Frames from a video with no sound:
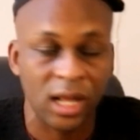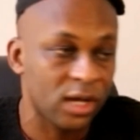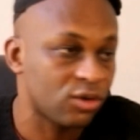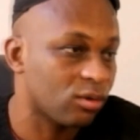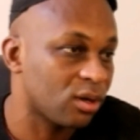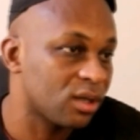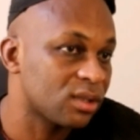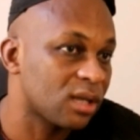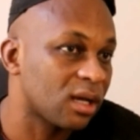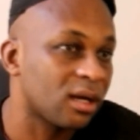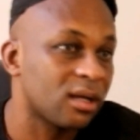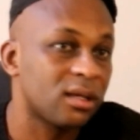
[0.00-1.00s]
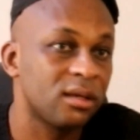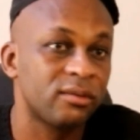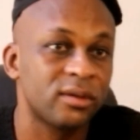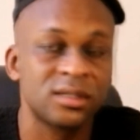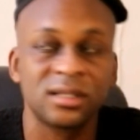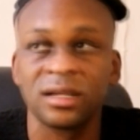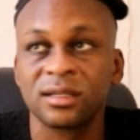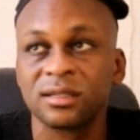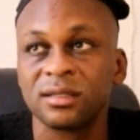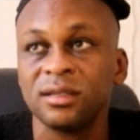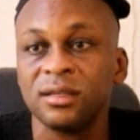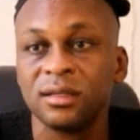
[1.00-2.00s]
But the assurance I can give is that
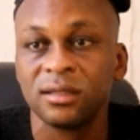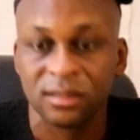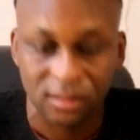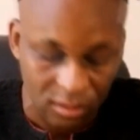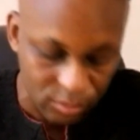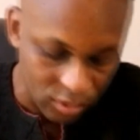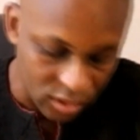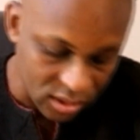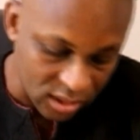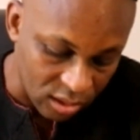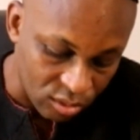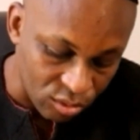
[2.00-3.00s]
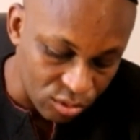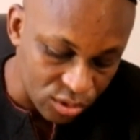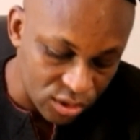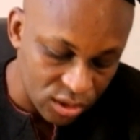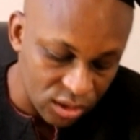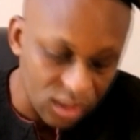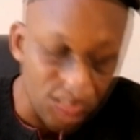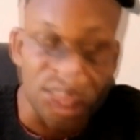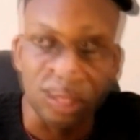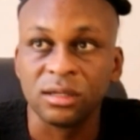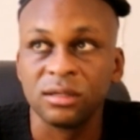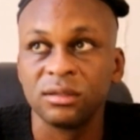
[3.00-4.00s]
the police are closing
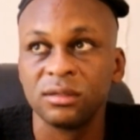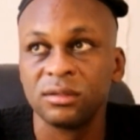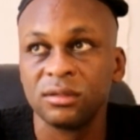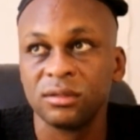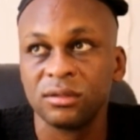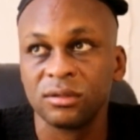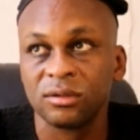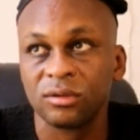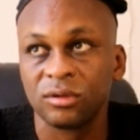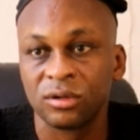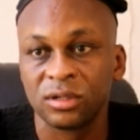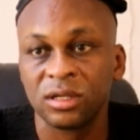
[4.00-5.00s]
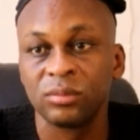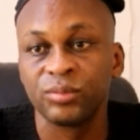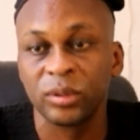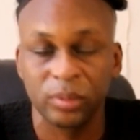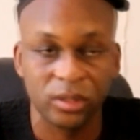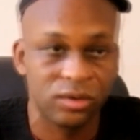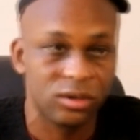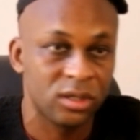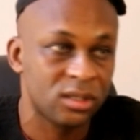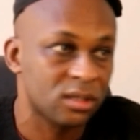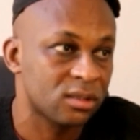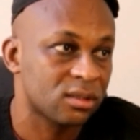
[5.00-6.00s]
in on the
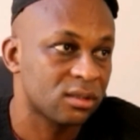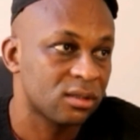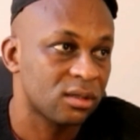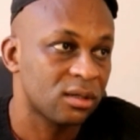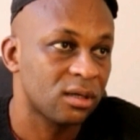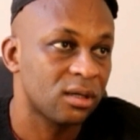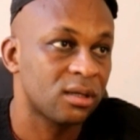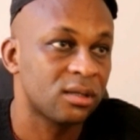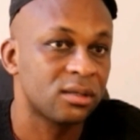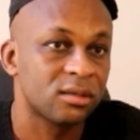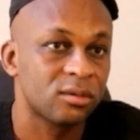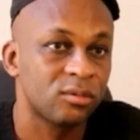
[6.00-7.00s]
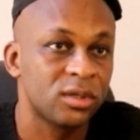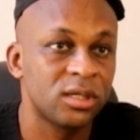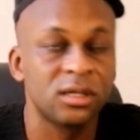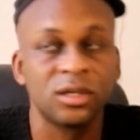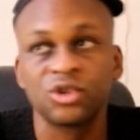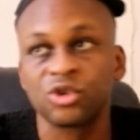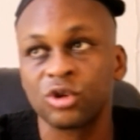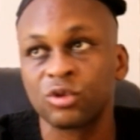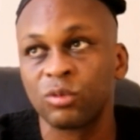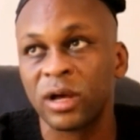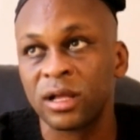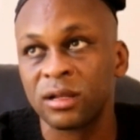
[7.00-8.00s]
perpetrators, and within a
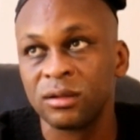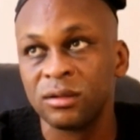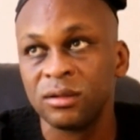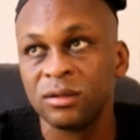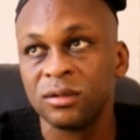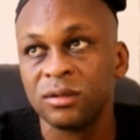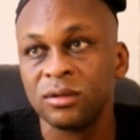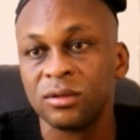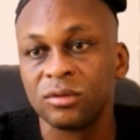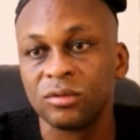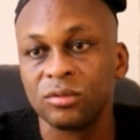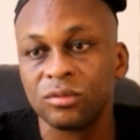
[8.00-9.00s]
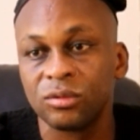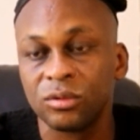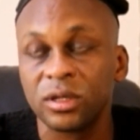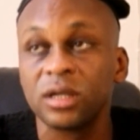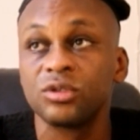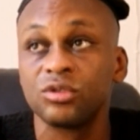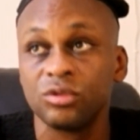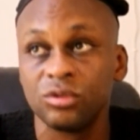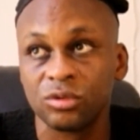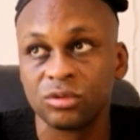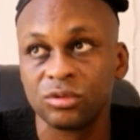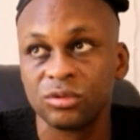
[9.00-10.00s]
short while, we'll get to
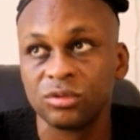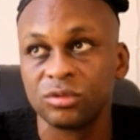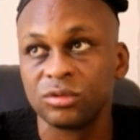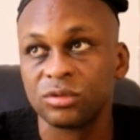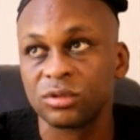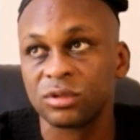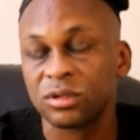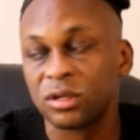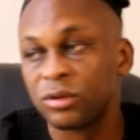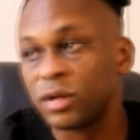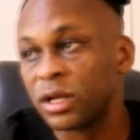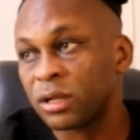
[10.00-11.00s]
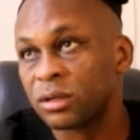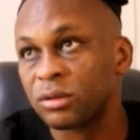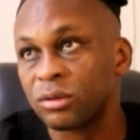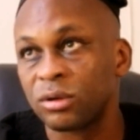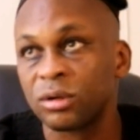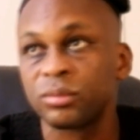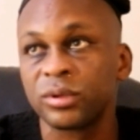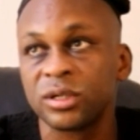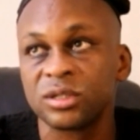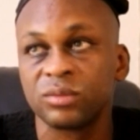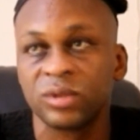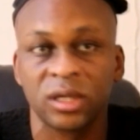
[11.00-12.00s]
know the real
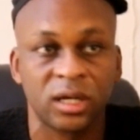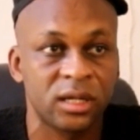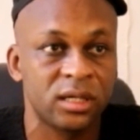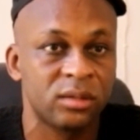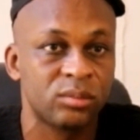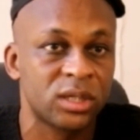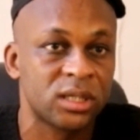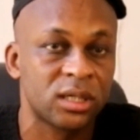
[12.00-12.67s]
culprits behind the